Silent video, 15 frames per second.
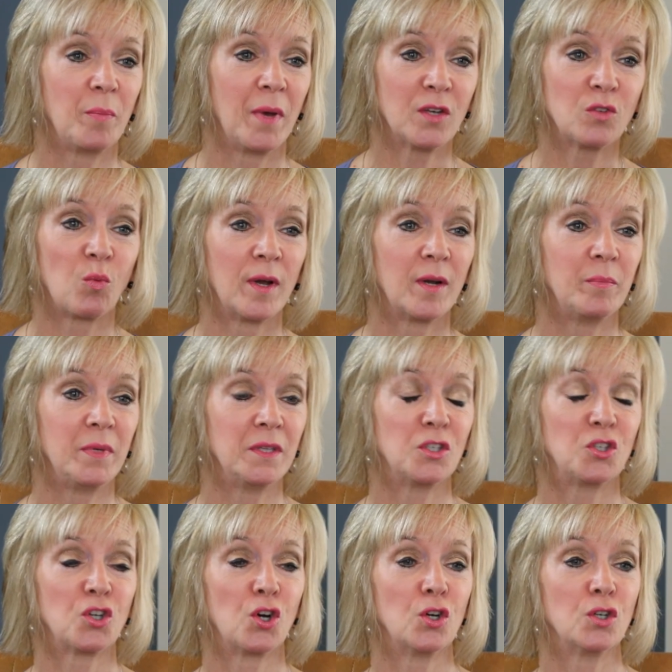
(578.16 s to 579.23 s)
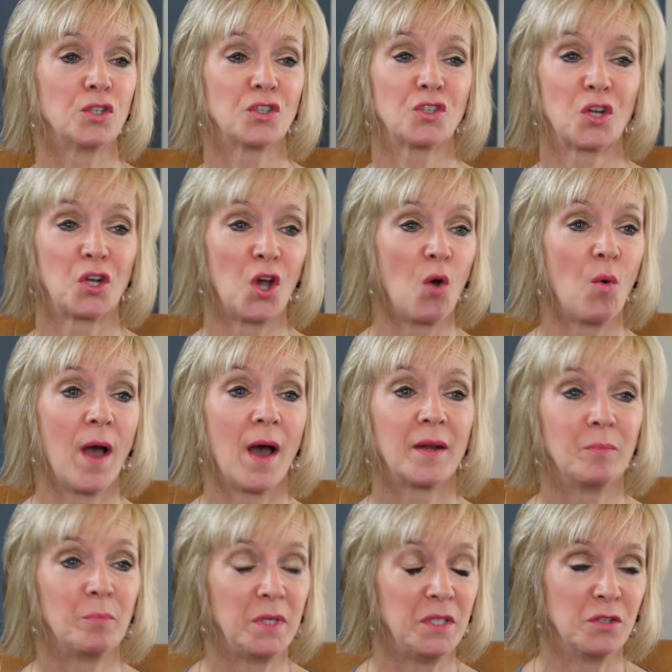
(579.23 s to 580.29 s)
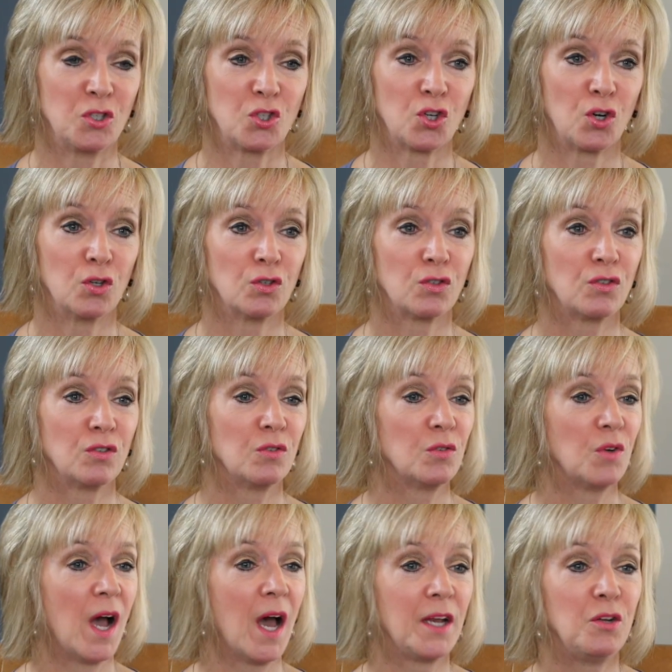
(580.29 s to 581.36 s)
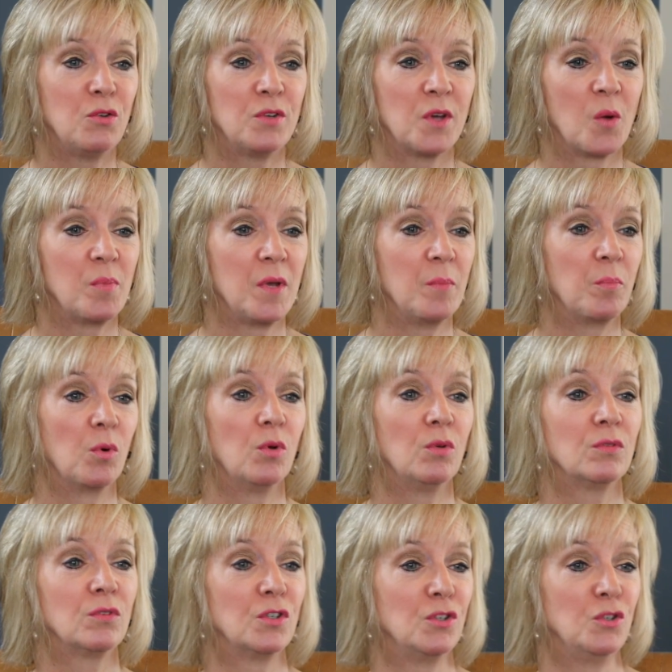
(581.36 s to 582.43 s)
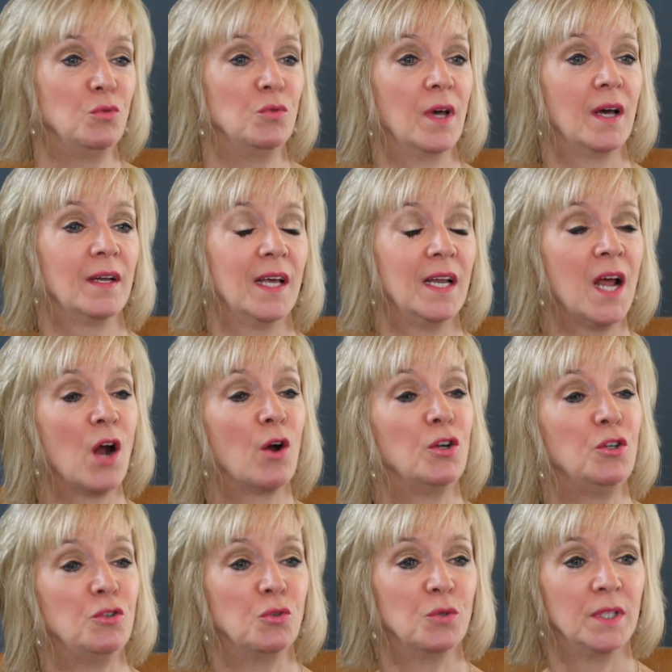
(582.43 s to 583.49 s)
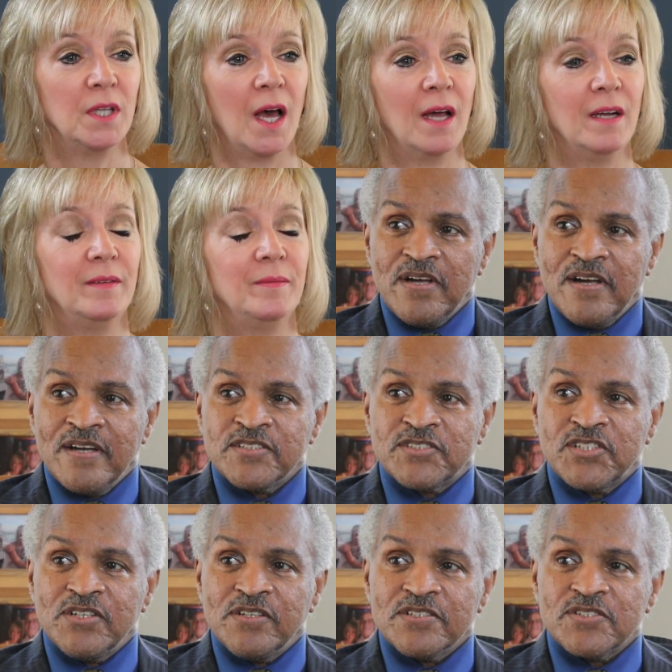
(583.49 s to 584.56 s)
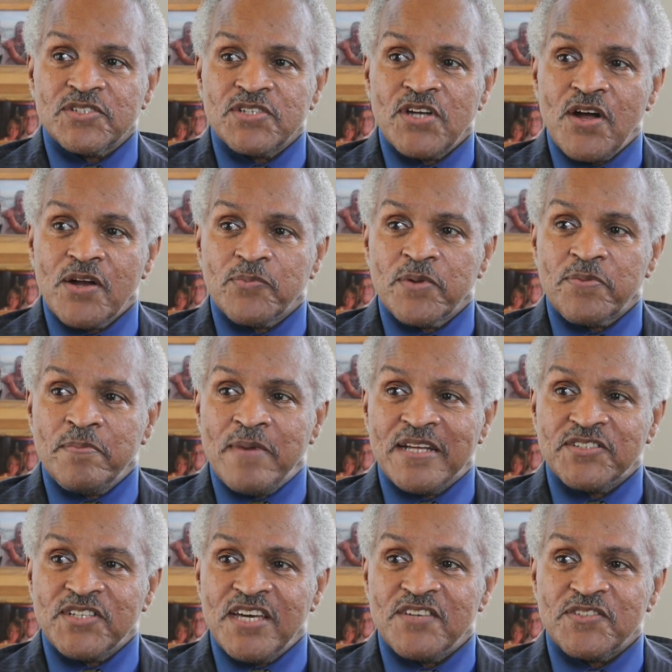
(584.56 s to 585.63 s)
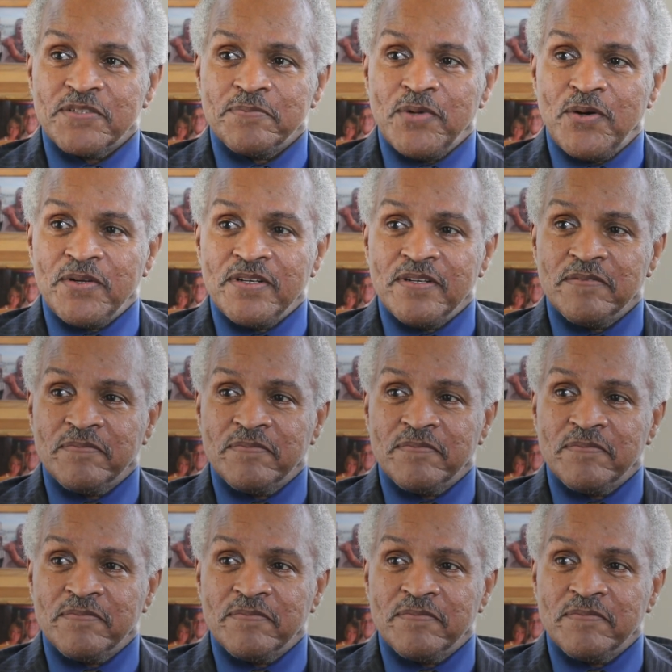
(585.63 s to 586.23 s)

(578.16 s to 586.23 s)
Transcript: The best way to be the church is to go out and be the church. How do you tell people to do that, and how are you doing that? I generally start with my testimony.